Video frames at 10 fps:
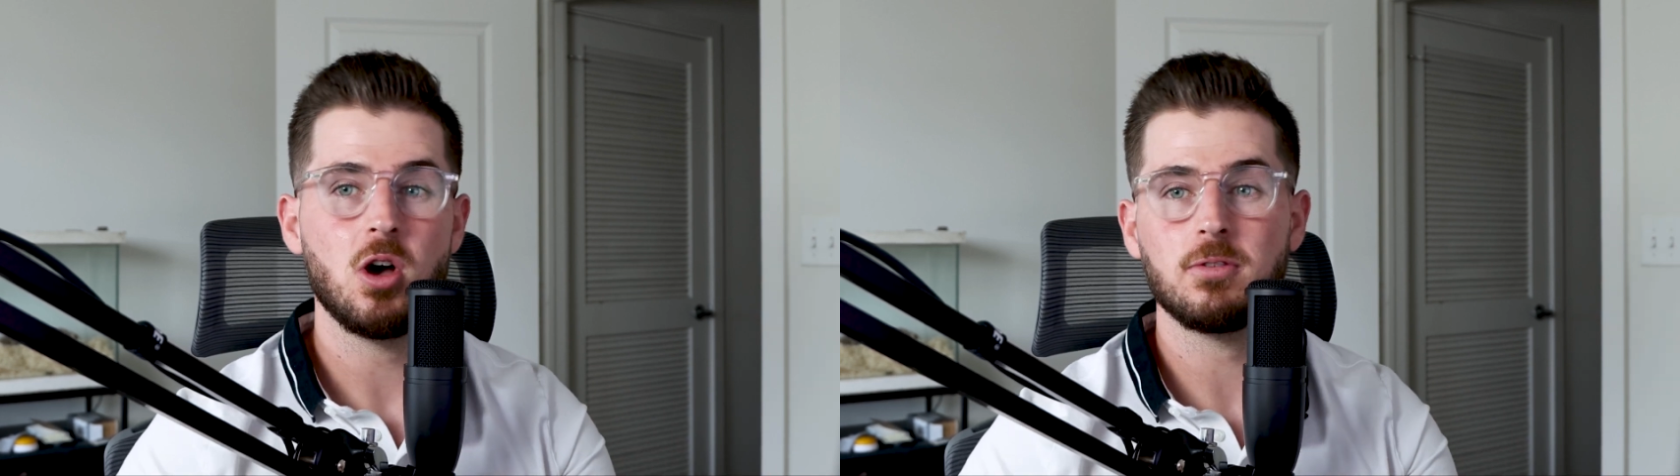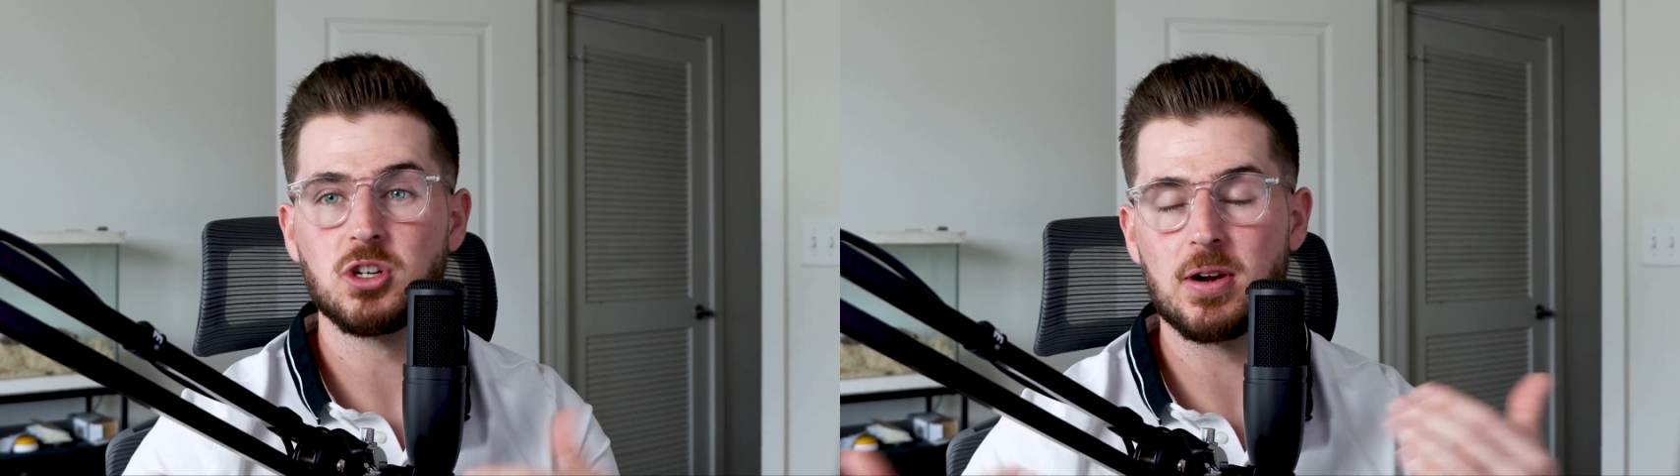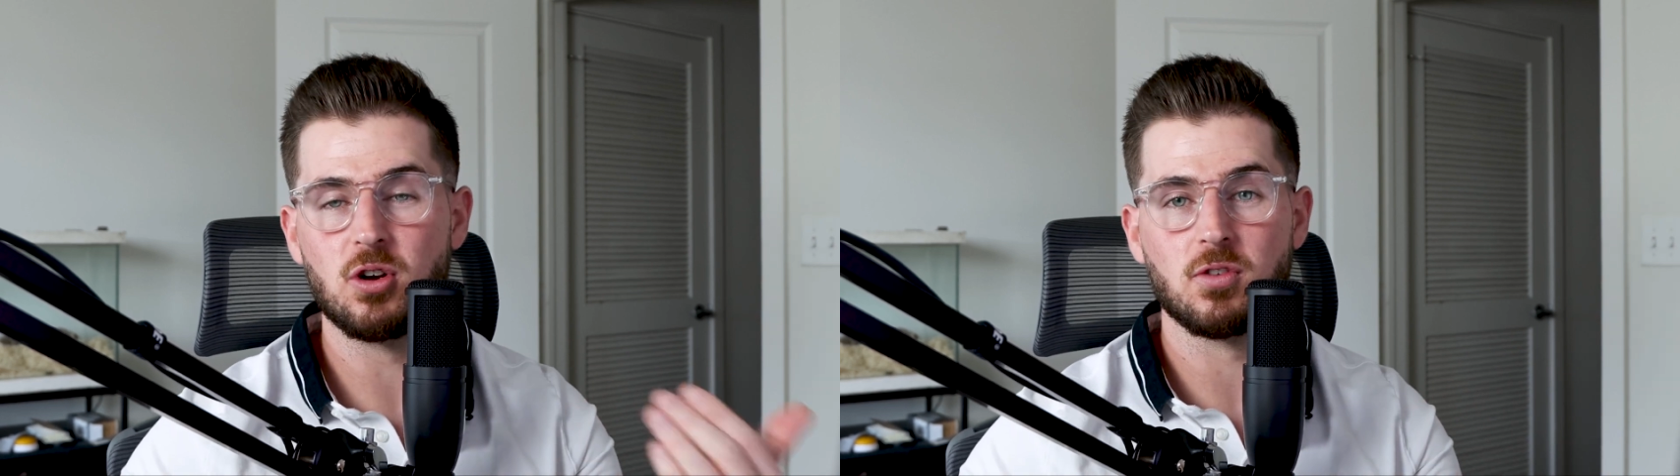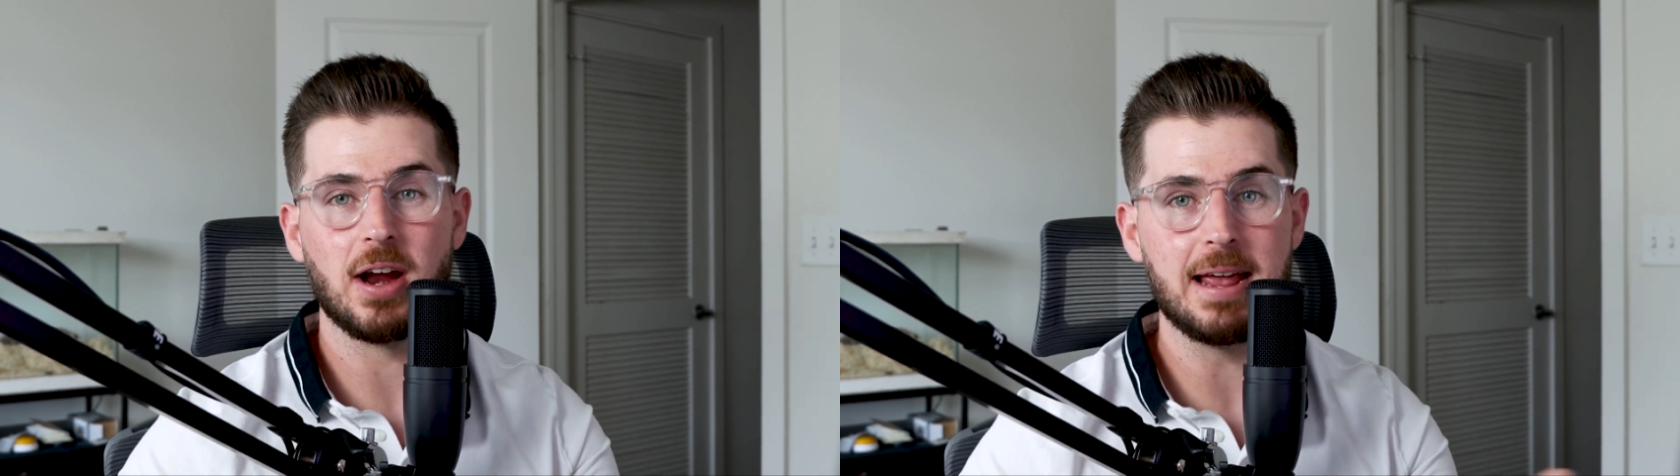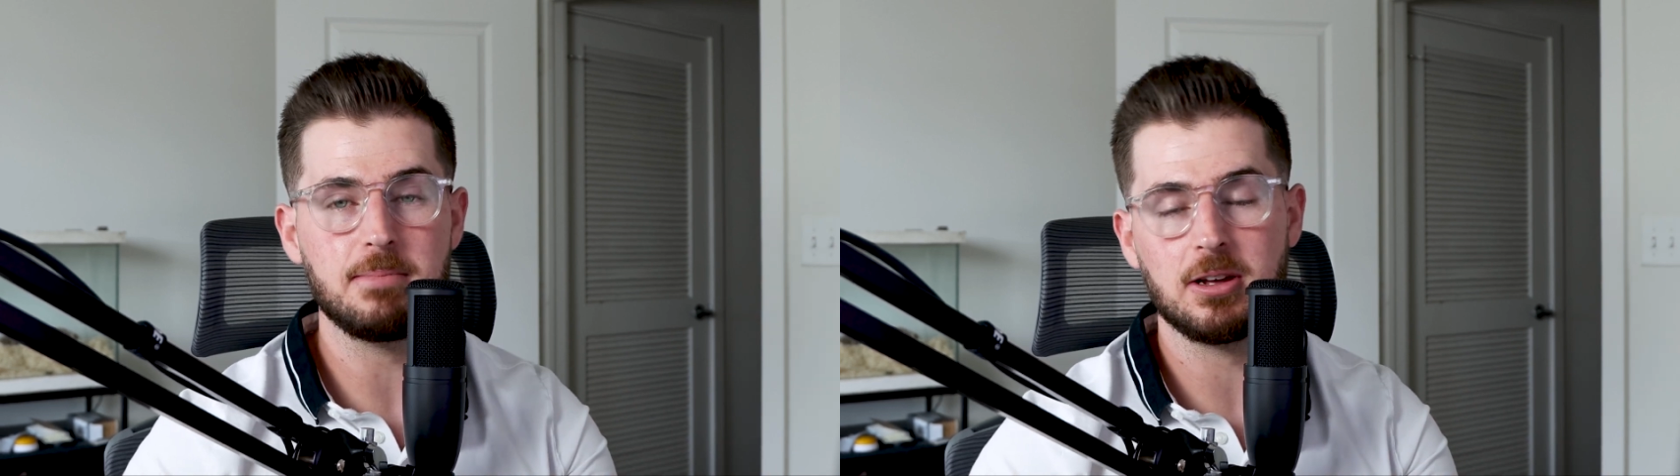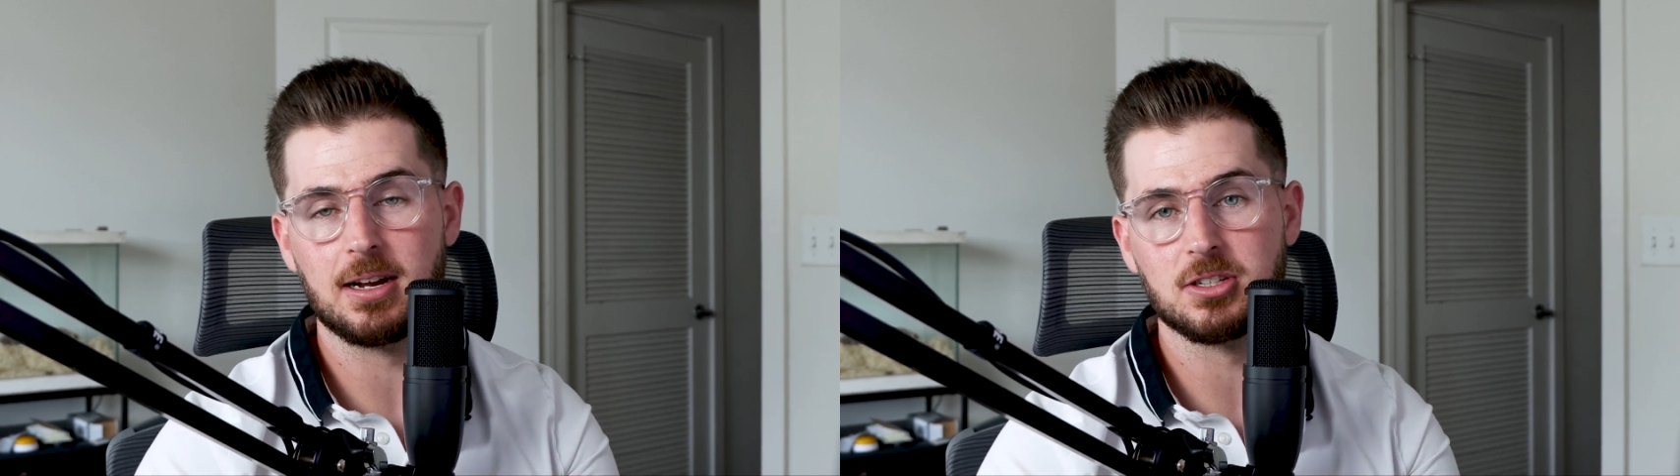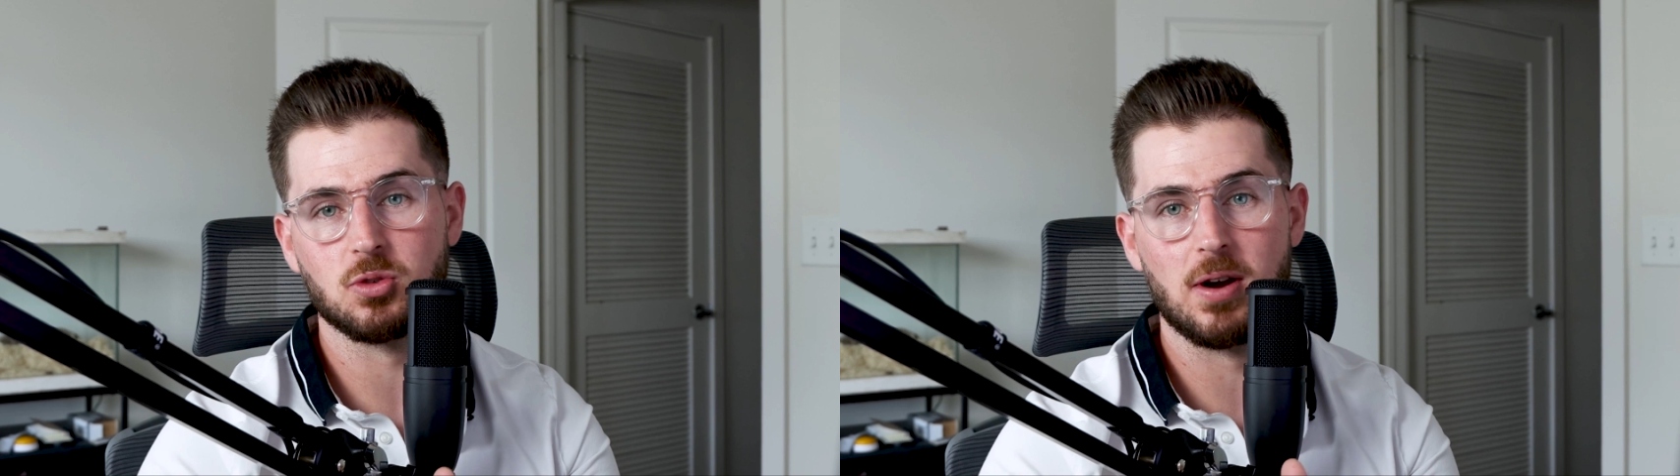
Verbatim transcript: We generate over $8 million in